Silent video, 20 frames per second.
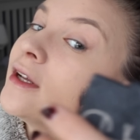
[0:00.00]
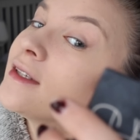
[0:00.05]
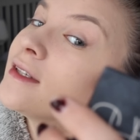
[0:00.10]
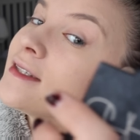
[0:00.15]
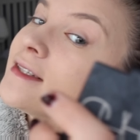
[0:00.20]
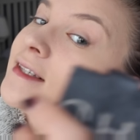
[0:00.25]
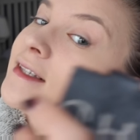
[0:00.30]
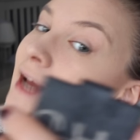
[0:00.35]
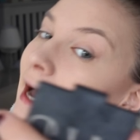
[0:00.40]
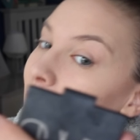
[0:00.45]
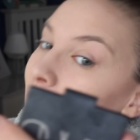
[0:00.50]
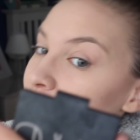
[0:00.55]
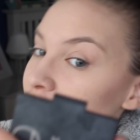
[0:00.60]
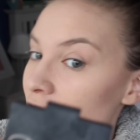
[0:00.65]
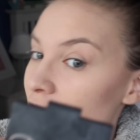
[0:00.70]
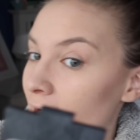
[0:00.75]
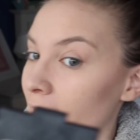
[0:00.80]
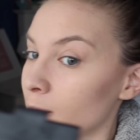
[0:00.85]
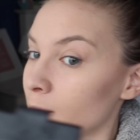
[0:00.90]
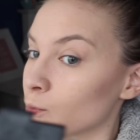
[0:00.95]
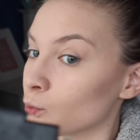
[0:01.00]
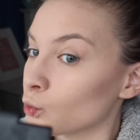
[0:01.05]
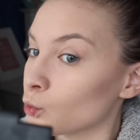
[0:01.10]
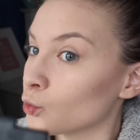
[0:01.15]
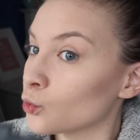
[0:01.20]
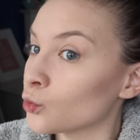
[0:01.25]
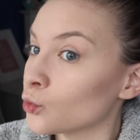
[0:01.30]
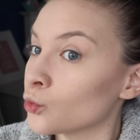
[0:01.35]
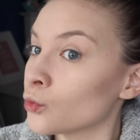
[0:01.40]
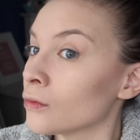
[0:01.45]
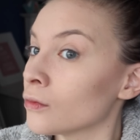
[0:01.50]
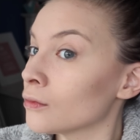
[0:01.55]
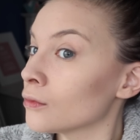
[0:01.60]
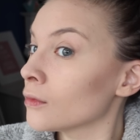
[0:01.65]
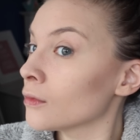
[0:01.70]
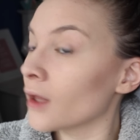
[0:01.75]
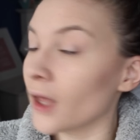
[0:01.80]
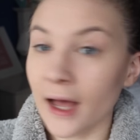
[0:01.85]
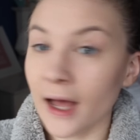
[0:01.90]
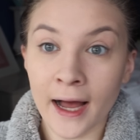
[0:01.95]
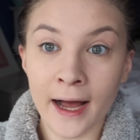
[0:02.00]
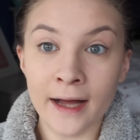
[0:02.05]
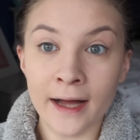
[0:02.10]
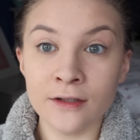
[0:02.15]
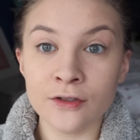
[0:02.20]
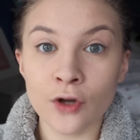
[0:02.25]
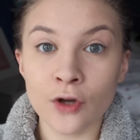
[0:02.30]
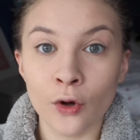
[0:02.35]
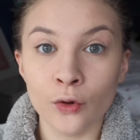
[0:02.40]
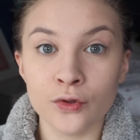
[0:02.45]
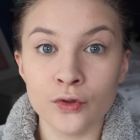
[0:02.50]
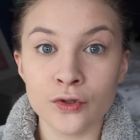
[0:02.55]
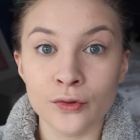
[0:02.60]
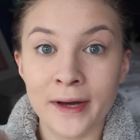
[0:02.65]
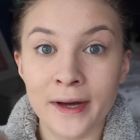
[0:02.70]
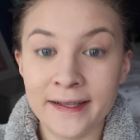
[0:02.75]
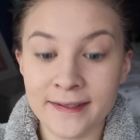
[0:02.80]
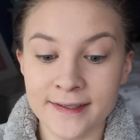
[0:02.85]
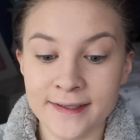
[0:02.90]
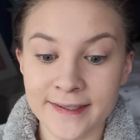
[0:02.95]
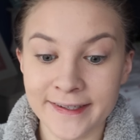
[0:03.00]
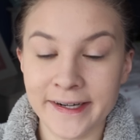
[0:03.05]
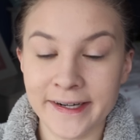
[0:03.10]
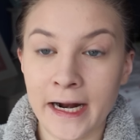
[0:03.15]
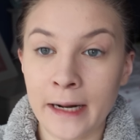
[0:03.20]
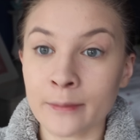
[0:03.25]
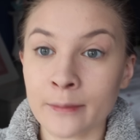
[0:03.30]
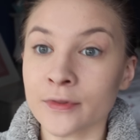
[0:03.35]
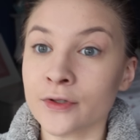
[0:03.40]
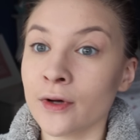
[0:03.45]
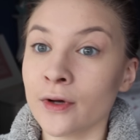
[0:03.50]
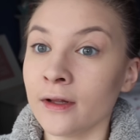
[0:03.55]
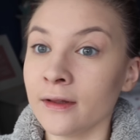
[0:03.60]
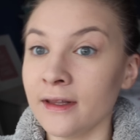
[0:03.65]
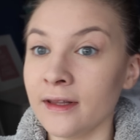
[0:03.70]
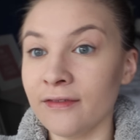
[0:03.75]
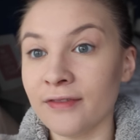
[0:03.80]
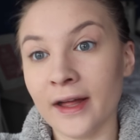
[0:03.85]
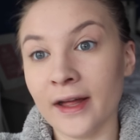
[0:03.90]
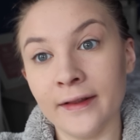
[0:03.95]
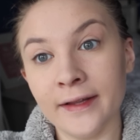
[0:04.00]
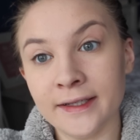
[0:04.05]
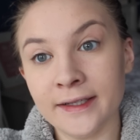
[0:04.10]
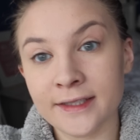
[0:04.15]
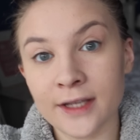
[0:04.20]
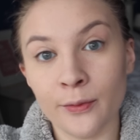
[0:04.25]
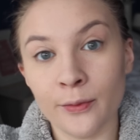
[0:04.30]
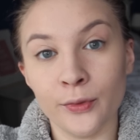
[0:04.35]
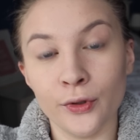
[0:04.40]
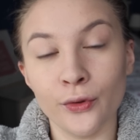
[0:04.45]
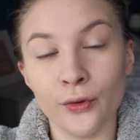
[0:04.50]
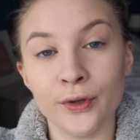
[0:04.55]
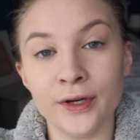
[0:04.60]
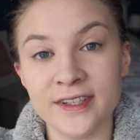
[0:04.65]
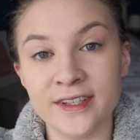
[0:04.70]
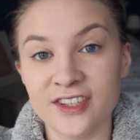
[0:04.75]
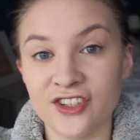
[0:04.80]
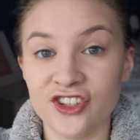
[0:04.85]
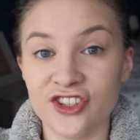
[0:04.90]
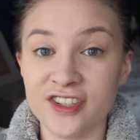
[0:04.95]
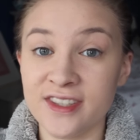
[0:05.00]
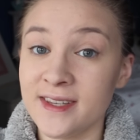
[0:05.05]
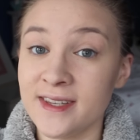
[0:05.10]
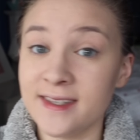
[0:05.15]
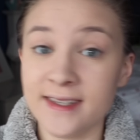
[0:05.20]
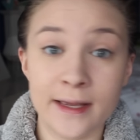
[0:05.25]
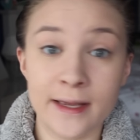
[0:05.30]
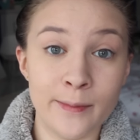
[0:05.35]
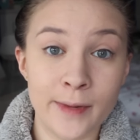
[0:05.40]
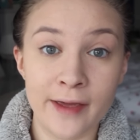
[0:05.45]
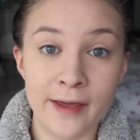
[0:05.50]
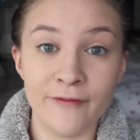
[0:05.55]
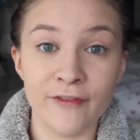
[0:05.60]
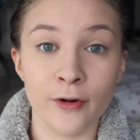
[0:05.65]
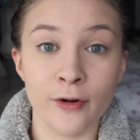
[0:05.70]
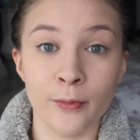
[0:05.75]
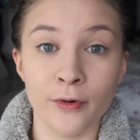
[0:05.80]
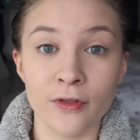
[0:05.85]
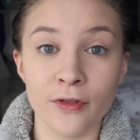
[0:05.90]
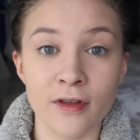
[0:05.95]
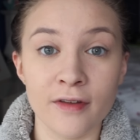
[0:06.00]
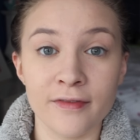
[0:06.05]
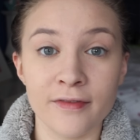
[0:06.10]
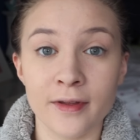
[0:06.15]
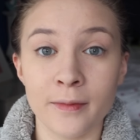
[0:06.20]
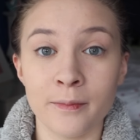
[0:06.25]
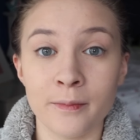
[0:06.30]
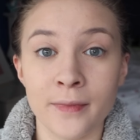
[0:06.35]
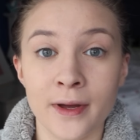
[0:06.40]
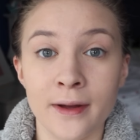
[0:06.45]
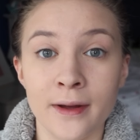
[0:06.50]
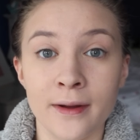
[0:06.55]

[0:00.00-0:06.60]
Snapchat and also Instagram. So I'll leave that link down below because it's just the same name for both of them.